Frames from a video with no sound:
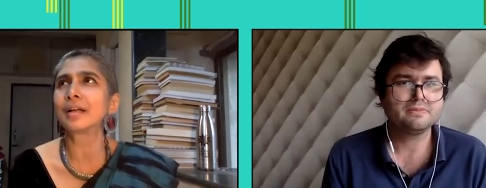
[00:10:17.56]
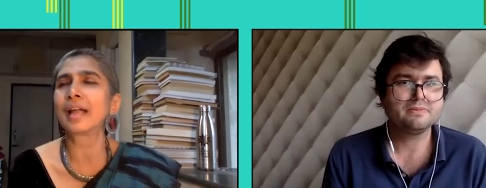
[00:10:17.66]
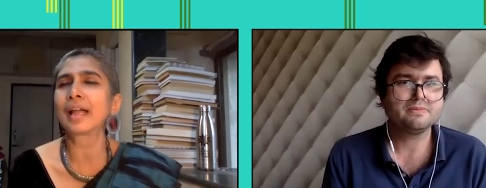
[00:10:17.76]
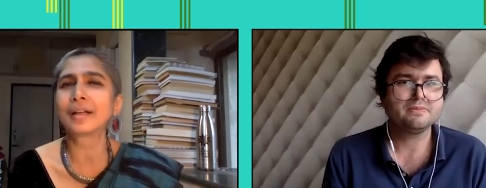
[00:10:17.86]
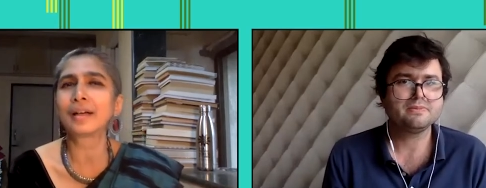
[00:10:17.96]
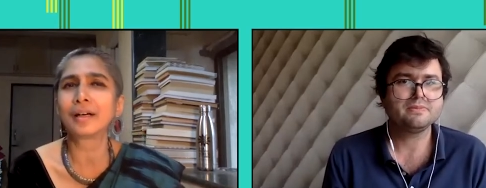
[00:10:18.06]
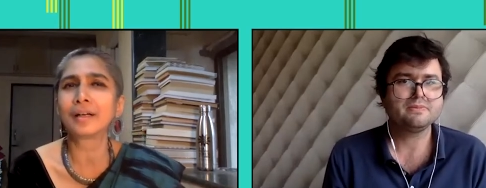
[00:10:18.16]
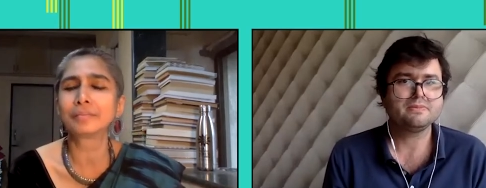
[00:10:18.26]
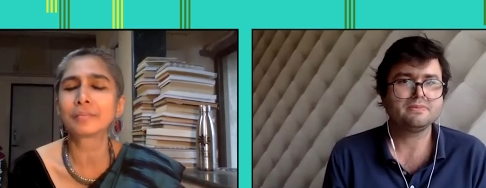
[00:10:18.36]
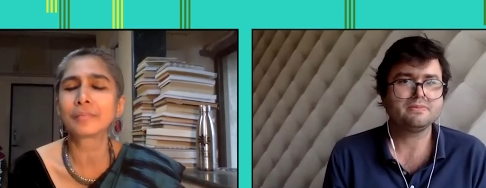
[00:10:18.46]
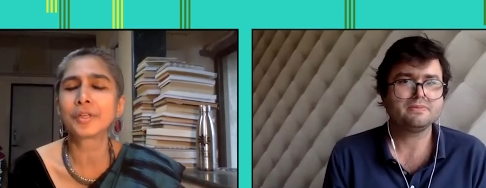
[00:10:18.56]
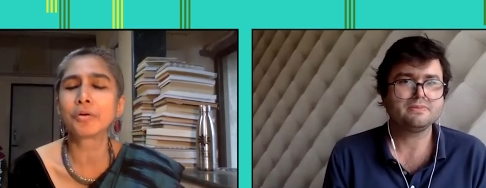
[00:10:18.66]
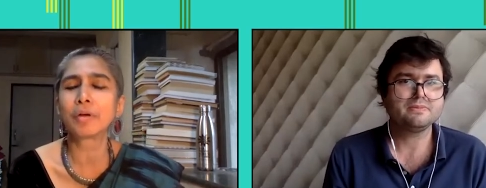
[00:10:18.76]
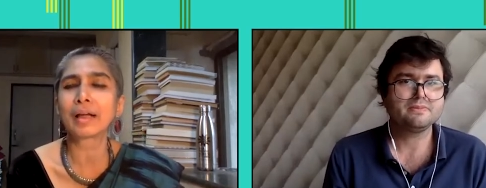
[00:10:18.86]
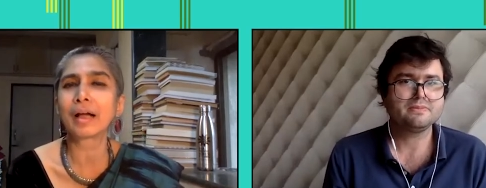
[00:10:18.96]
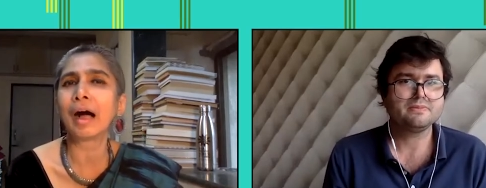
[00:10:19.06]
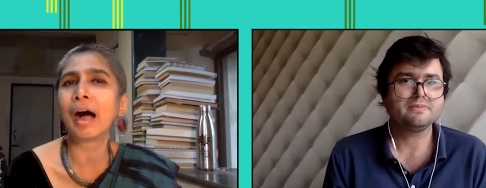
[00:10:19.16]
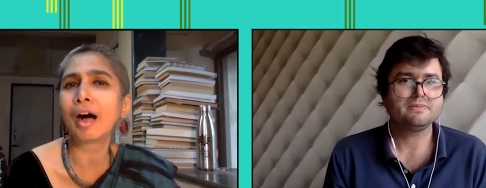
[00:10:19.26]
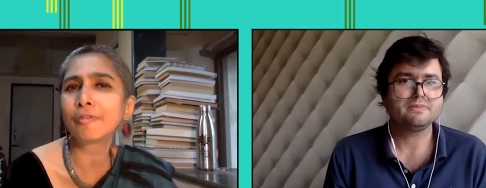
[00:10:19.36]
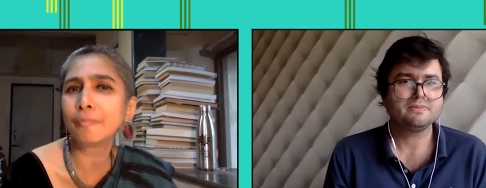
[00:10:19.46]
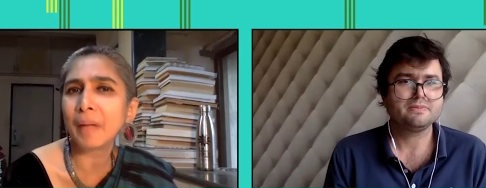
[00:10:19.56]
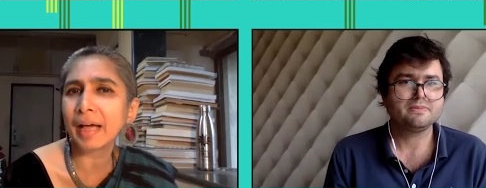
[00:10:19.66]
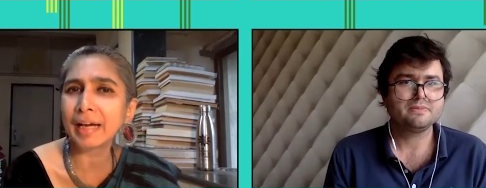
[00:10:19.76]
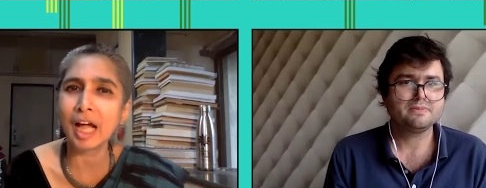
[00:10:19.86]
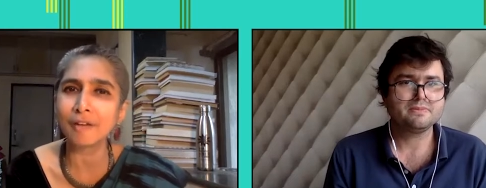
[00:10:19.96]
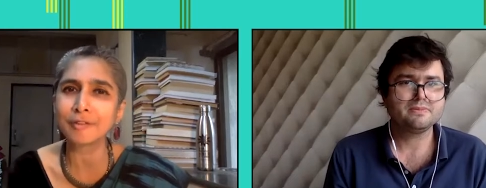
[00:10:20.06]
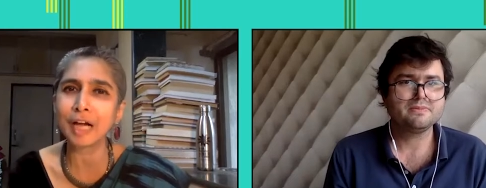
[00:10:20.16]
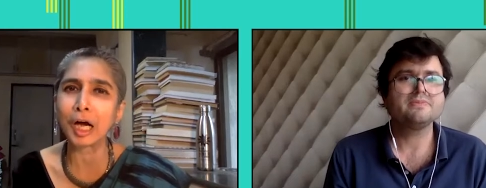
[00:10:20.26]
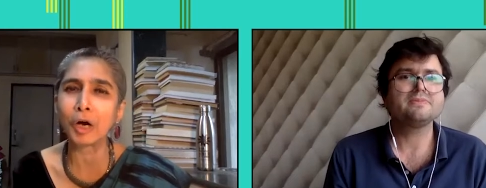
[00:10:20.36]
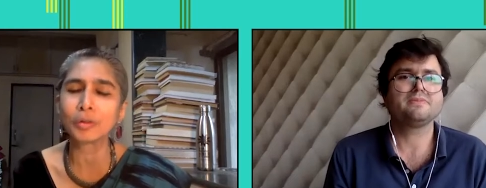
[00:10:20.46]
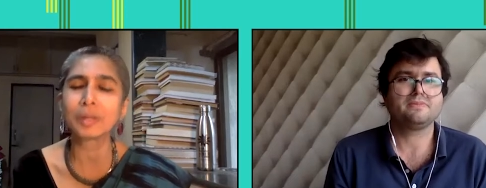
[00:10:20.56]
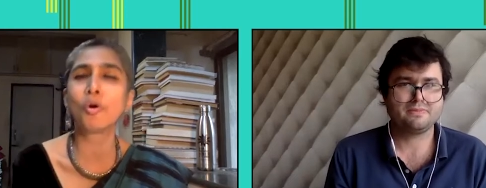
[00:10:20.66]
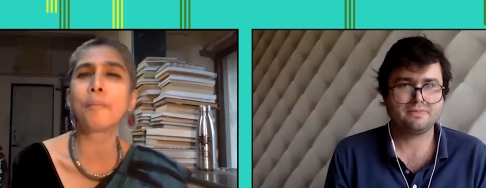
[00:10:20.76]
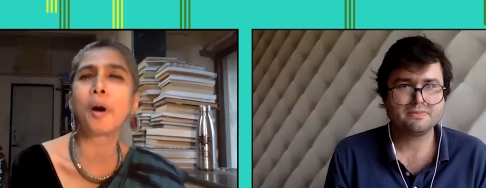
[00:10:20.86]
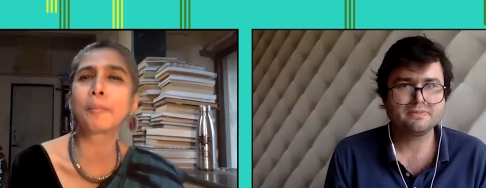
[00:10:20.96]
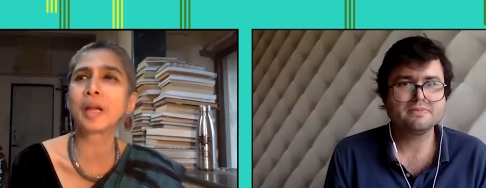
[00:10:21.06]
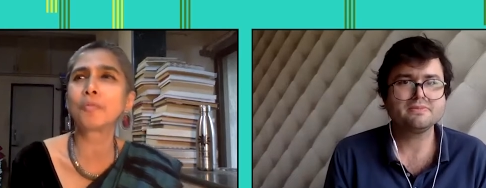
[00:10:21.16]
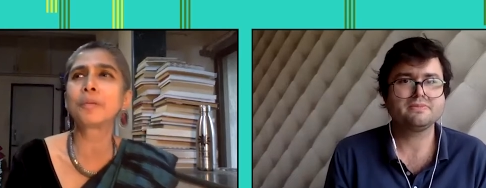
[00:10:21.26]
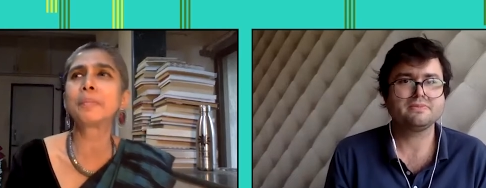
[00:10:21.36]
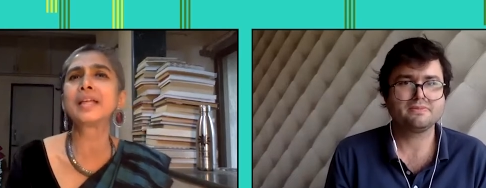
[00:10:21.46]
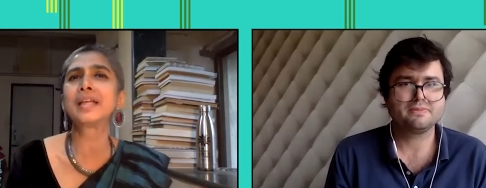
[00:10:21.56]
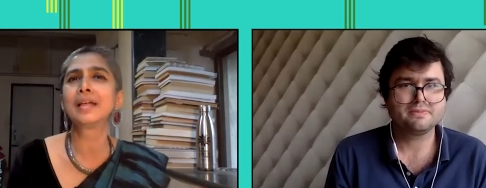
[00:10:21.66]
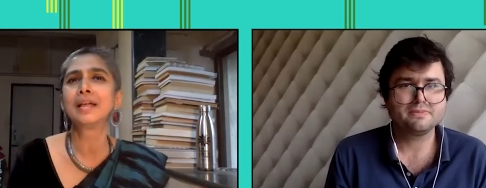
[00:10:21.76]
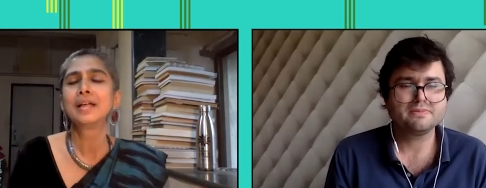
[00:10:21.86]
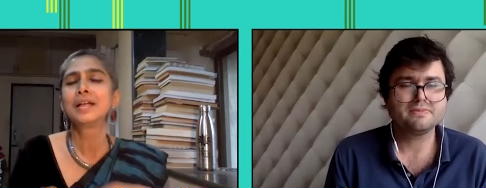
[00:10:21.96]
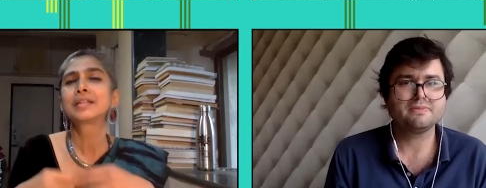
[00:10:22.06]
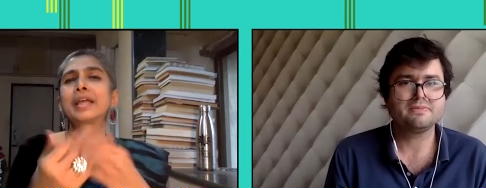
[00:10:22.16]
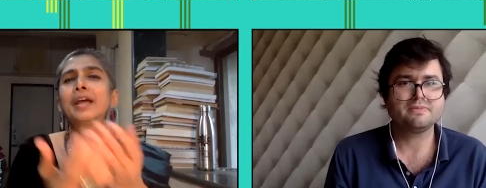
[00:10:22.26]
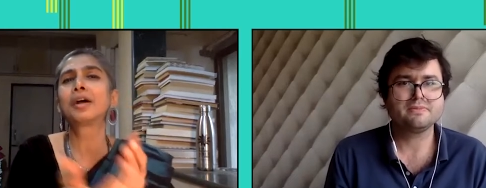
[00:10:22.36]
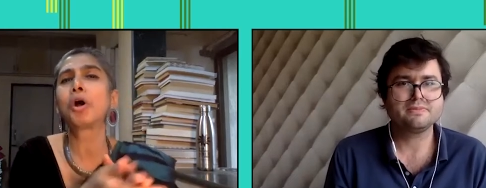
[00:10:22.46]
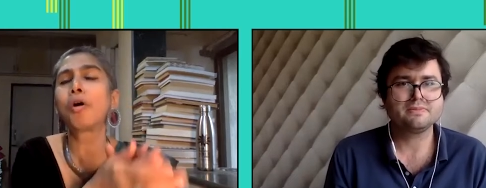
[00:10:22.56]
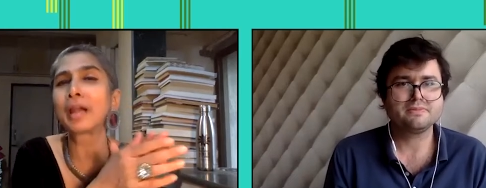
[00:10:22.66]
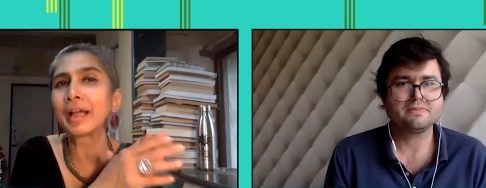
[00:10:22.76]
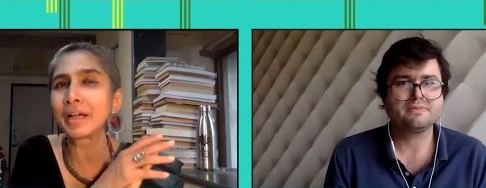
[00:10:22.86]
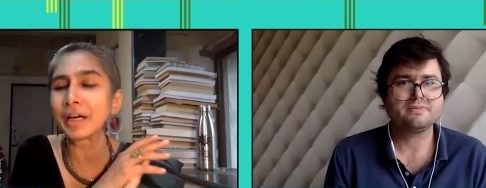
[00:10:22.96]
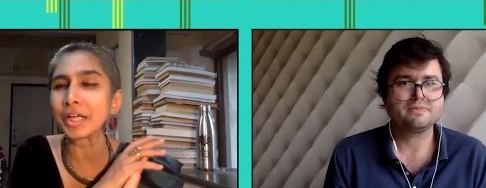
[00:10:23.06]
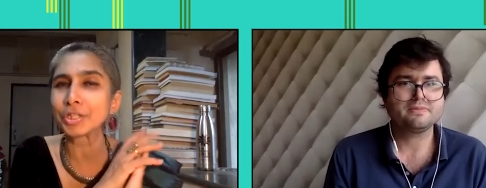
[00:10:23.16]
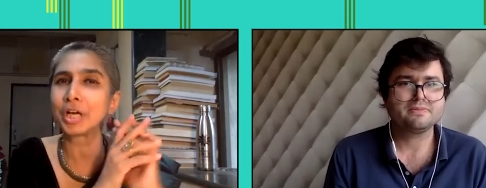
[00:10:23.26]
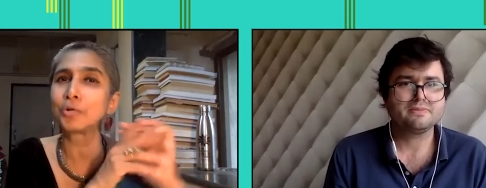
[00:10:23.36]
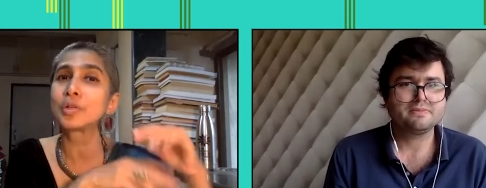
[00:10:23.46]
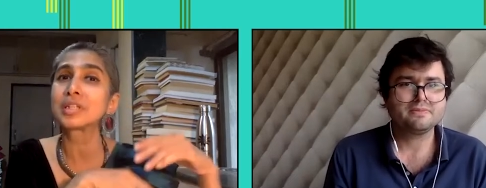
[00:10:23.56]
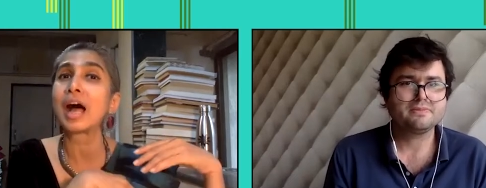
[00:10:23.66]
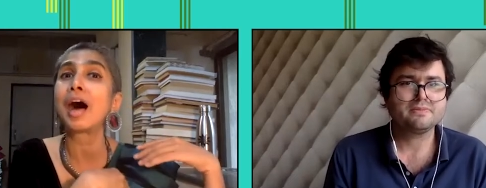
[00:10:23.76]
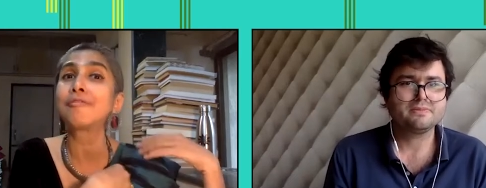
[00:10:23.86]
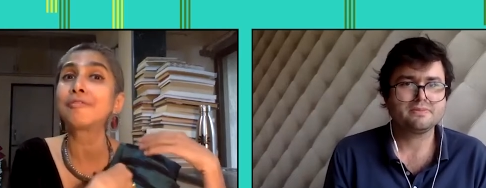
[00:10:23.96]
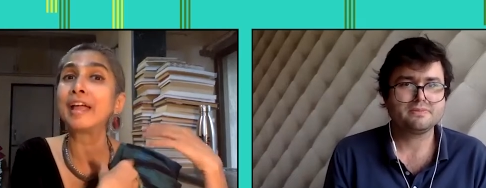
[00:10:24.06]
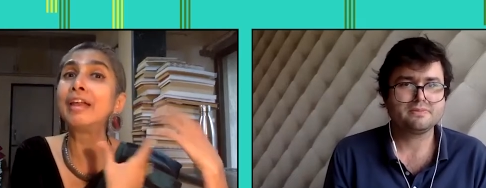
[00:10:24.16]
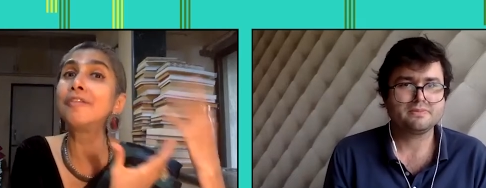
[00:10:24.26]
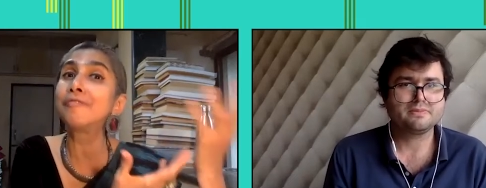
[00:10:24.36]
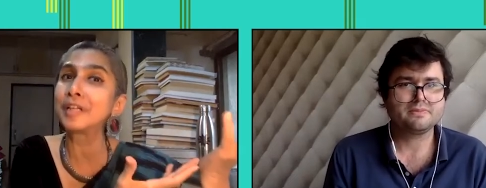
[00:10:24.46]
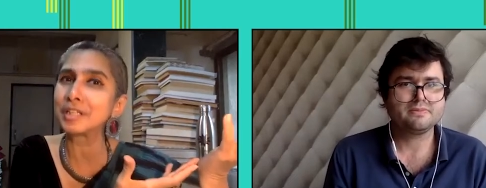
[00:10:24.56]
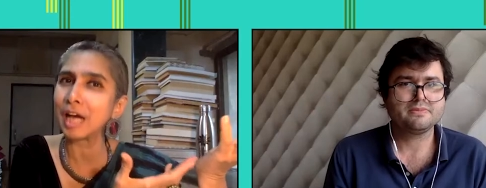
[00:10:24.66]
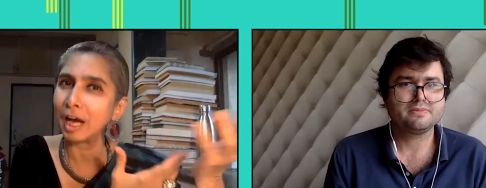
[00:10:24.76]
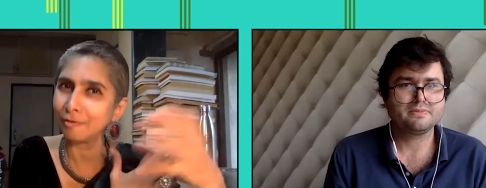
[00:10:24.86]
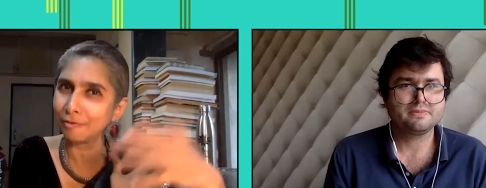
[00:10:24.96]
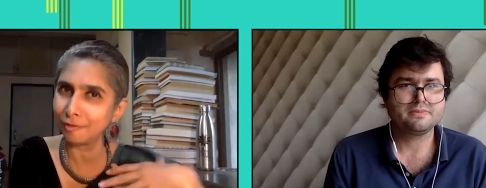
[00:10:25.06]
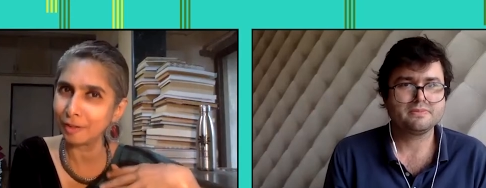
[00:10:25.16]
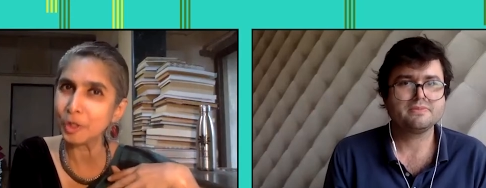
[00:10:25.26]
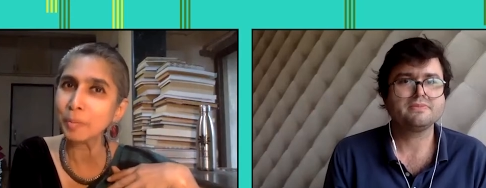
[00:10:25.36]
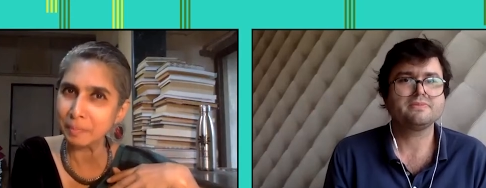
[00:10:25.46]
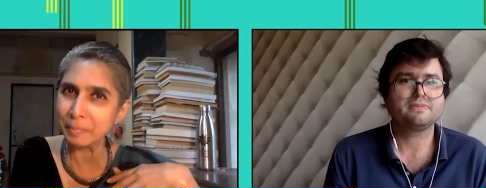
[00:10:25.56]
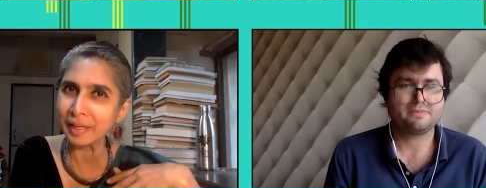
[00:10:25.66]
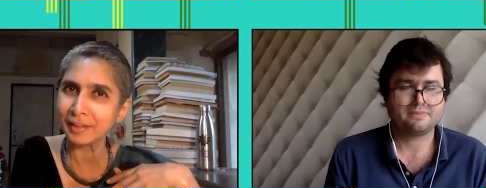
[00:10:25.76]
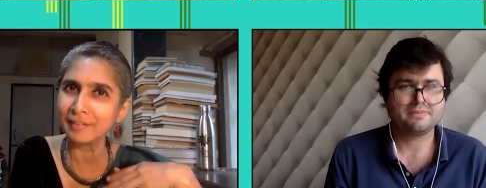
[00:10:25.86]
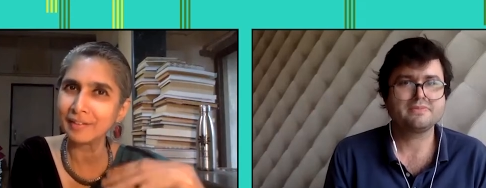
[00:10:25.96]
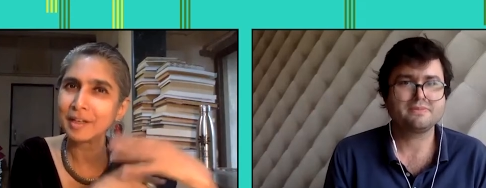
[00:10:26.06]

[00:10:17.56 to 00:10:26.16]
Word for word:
Speaker 1: like um, you know, like a half man, half cow. The more popular would be, say, a god like Ganesha, who's half elephant, half human being.